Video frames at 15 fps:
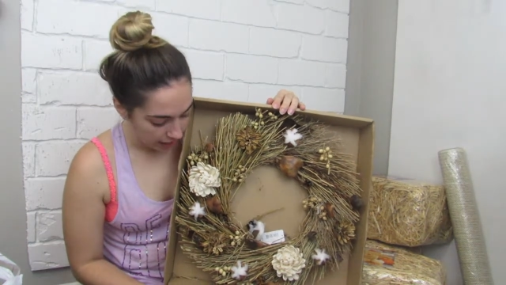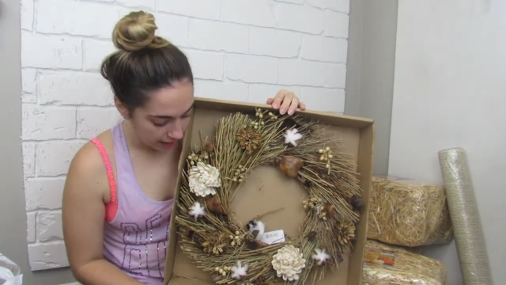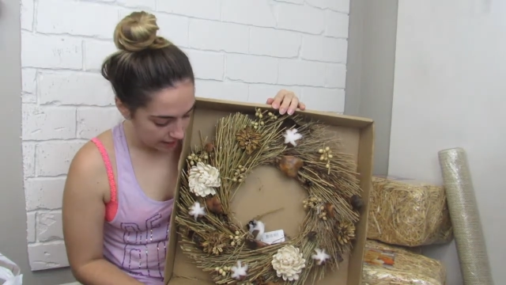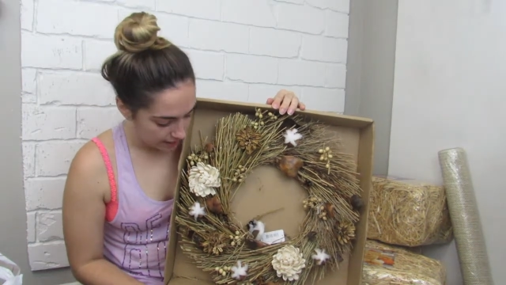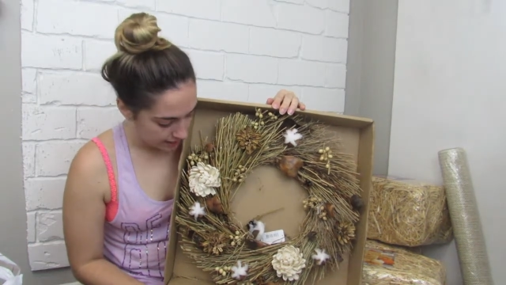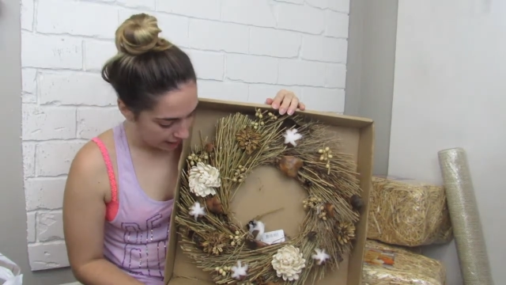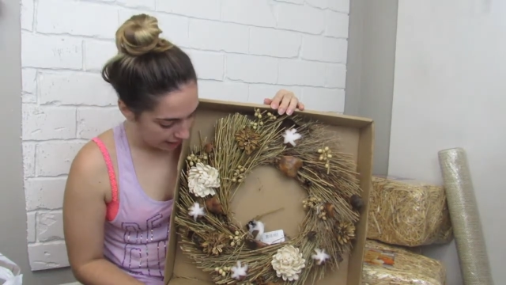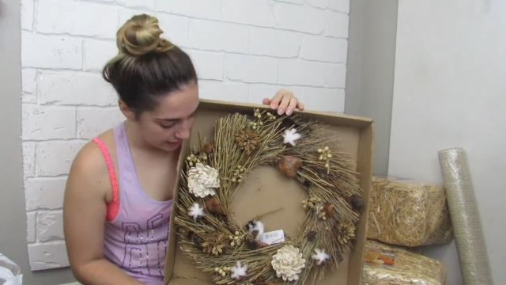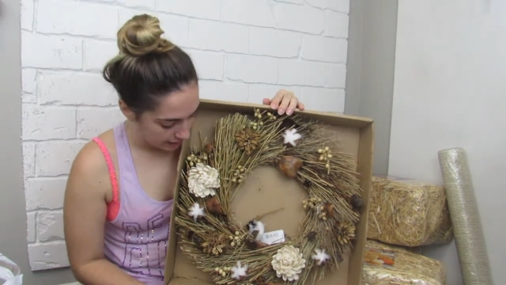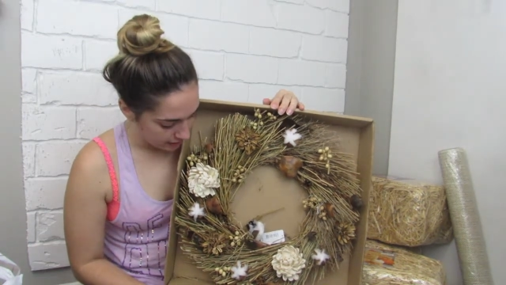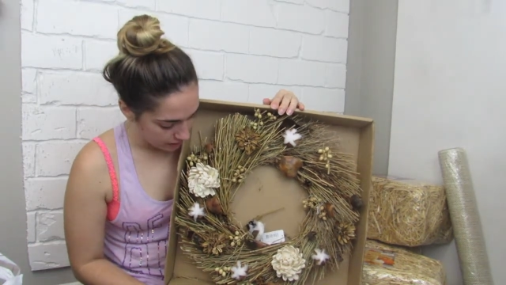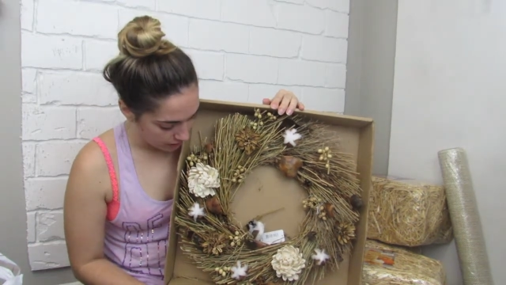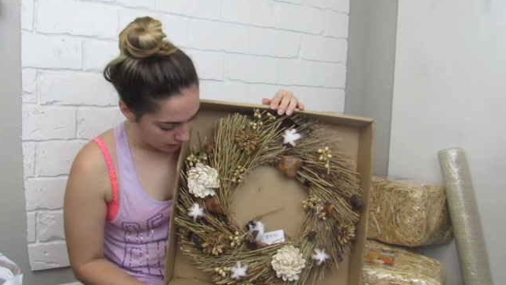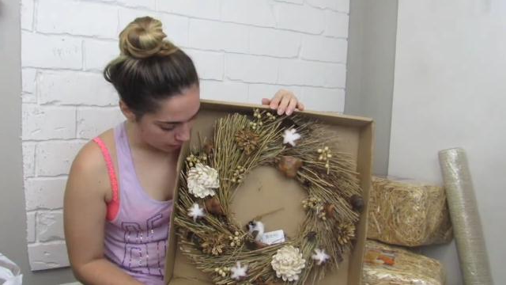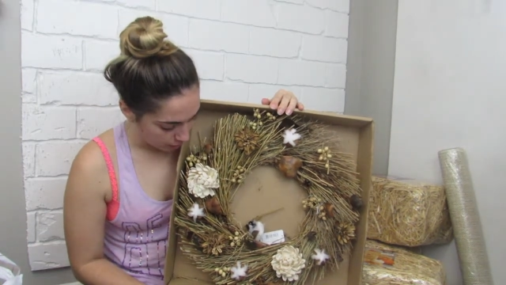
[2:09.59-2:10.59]
I decided
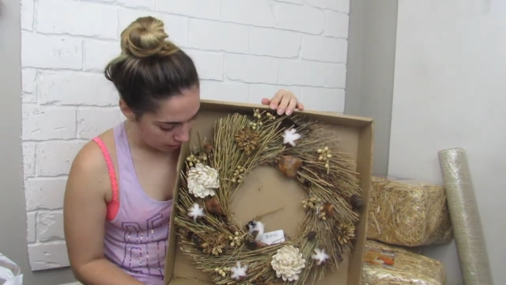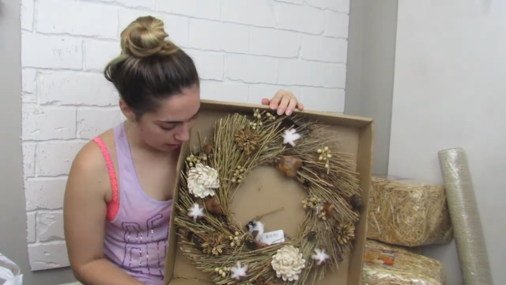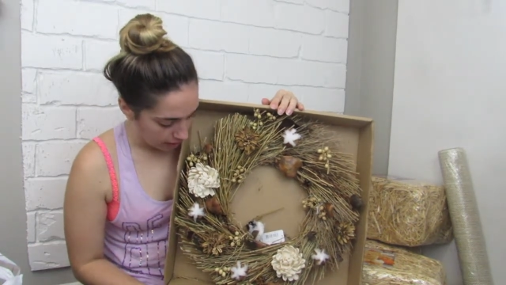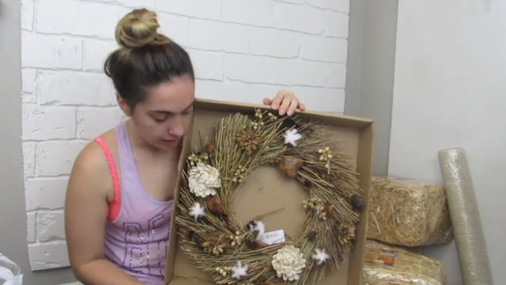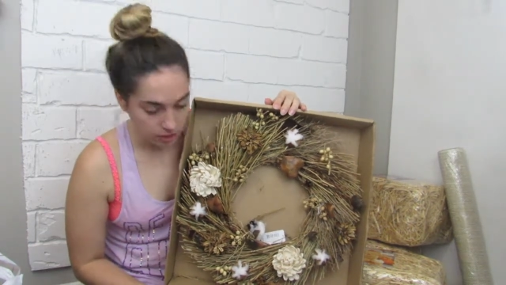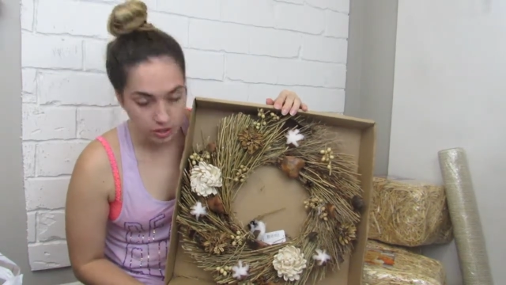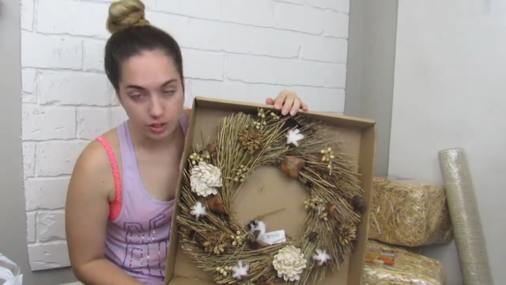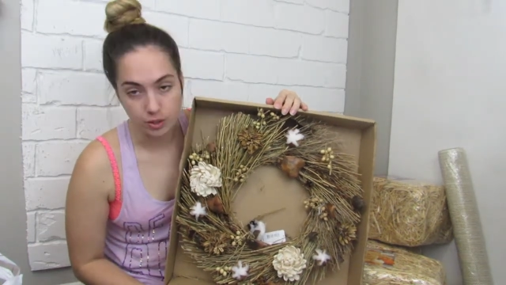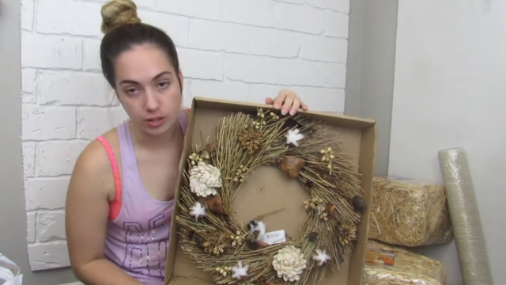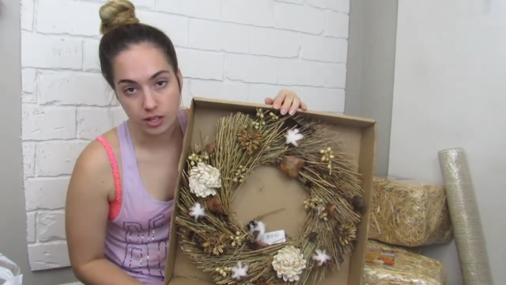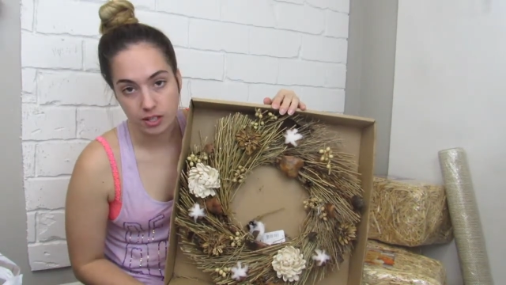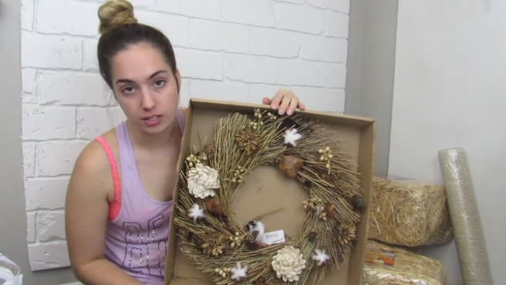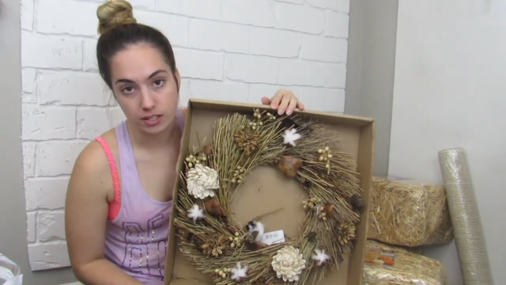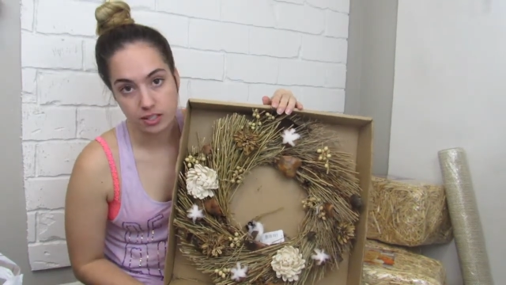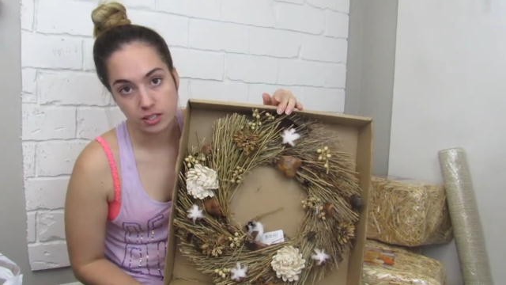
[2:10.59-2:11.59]
to go ahead and do
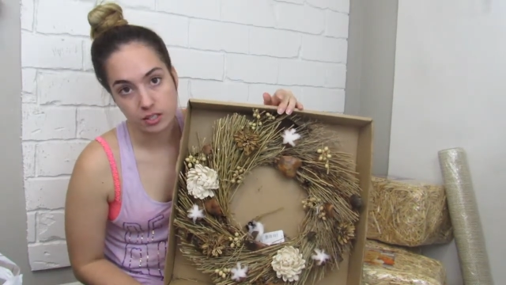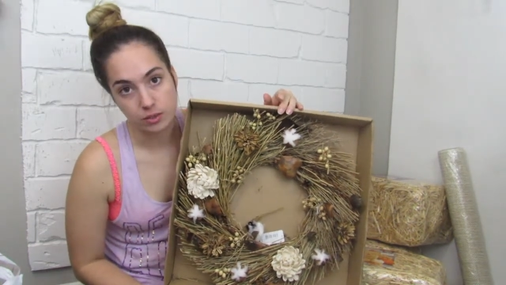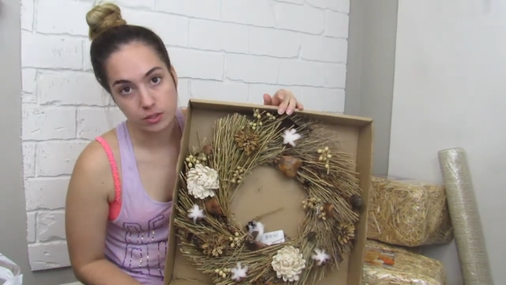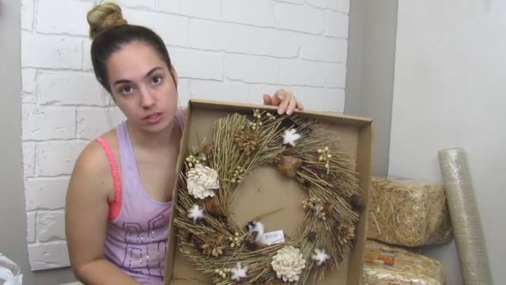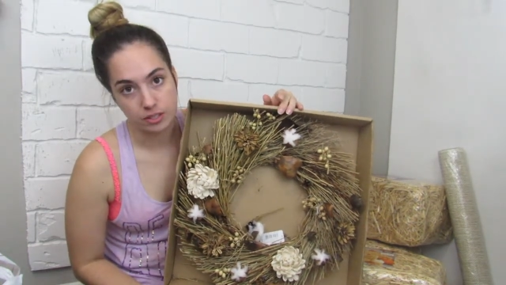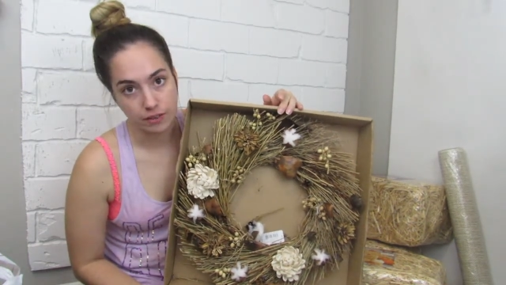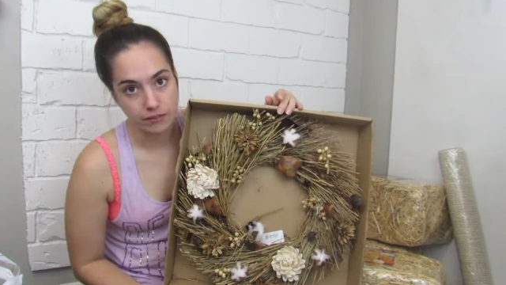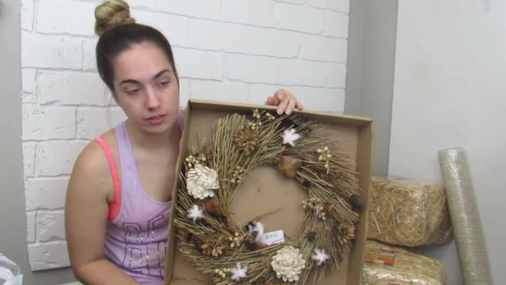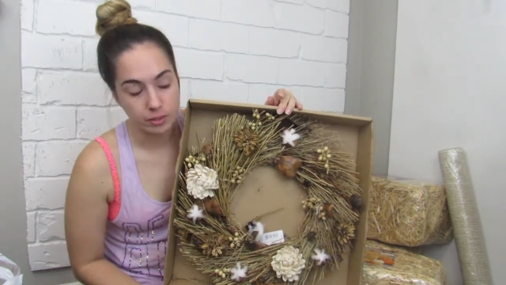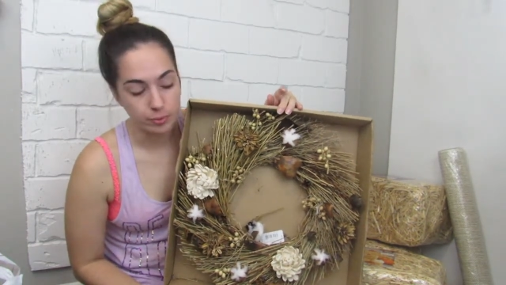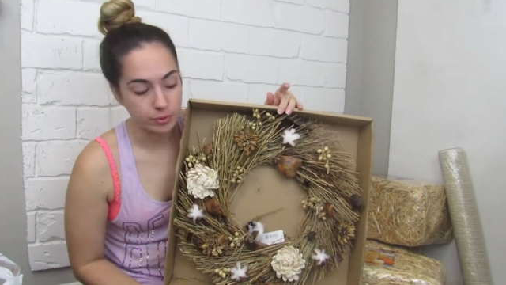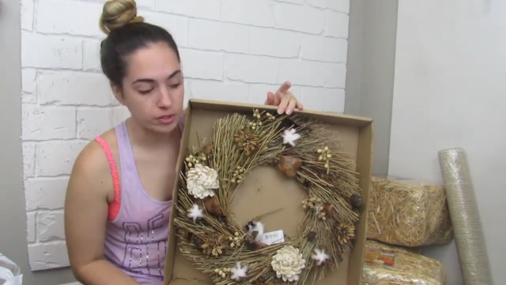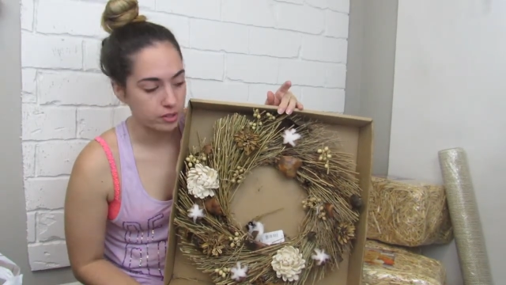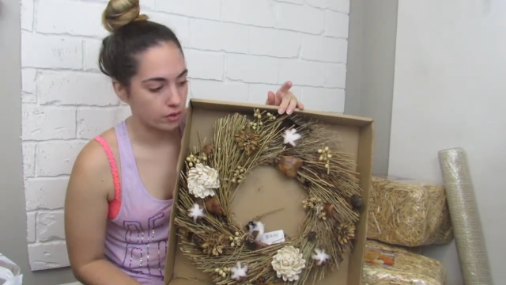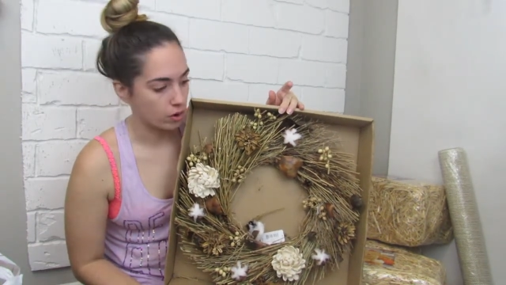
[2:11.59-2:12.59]
it since it was
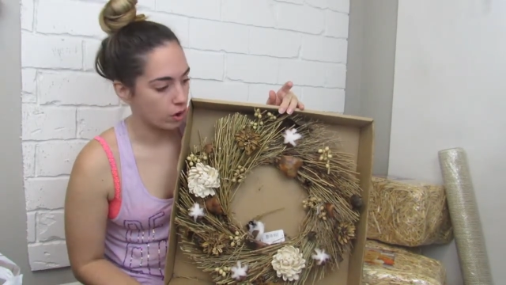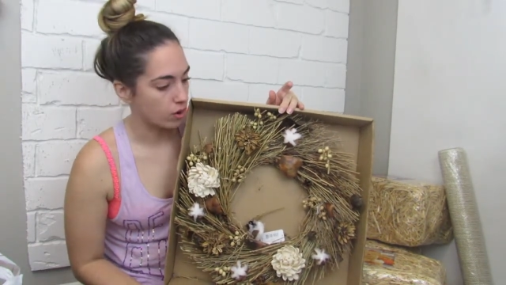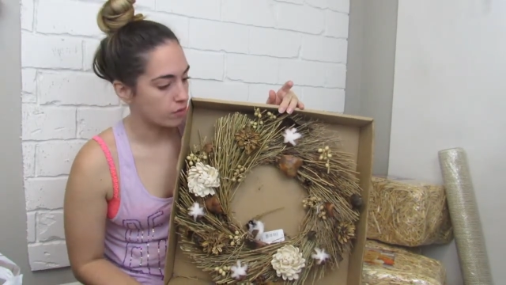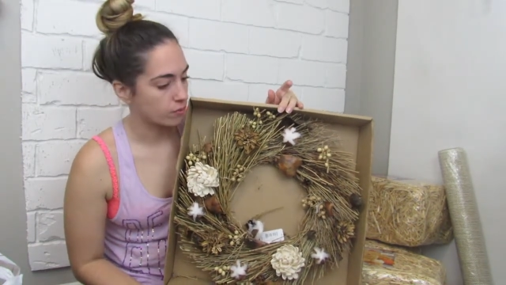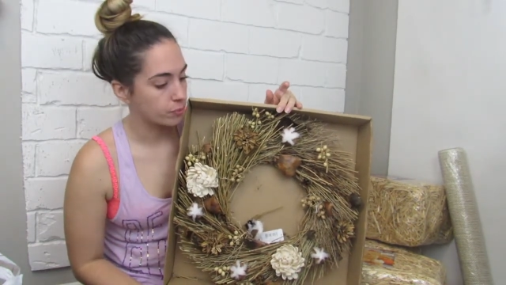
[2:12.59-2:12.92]
70% off.